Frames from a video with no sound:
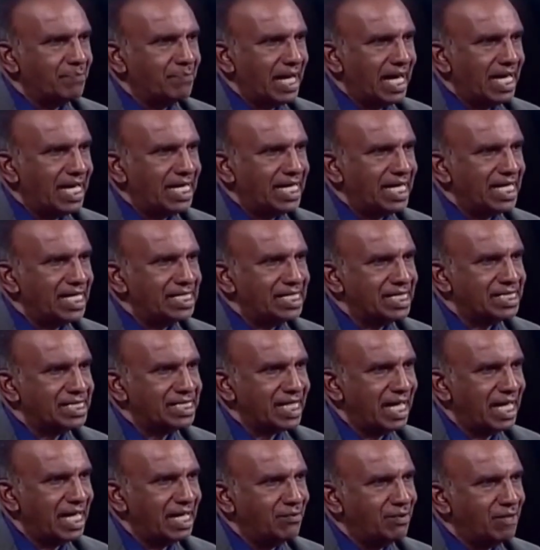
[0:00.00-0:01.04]
plantation
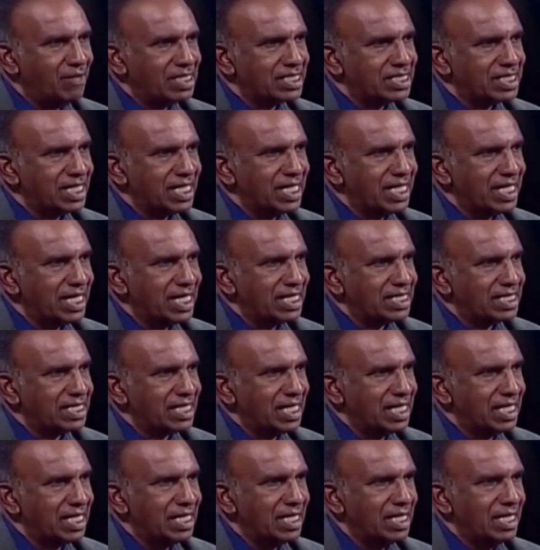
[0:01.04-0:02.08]
child was seen as
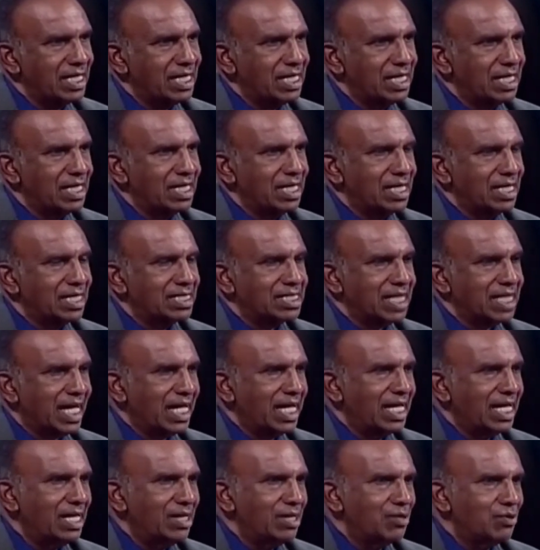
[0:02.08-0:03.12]
a
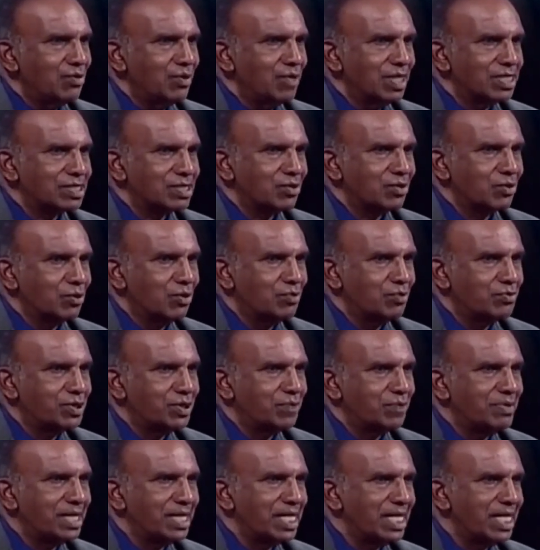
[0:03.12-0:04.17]
child who was groomed to
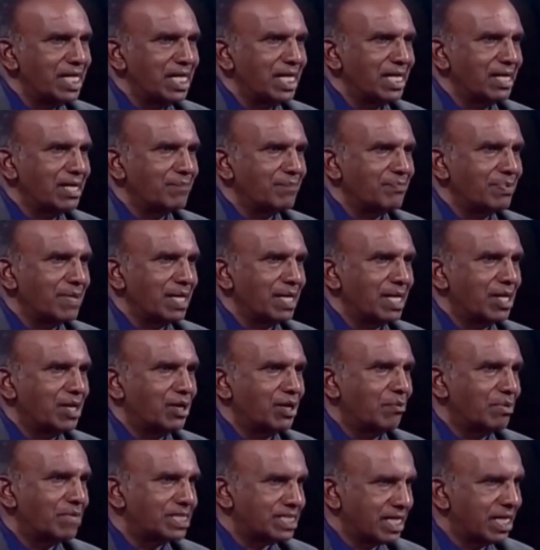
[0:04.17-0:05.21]
be a
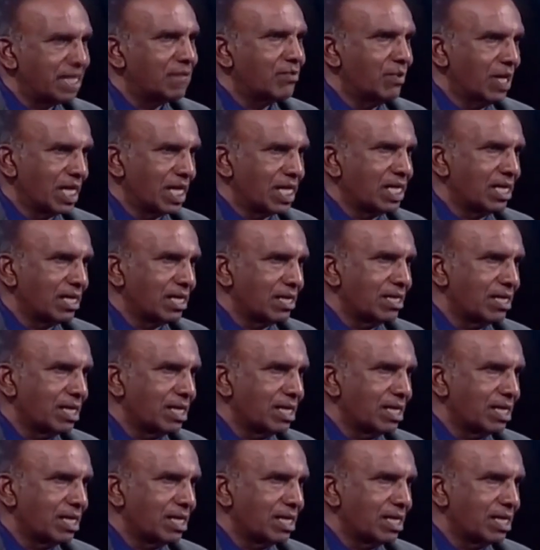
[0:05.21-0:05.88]
domestic worker.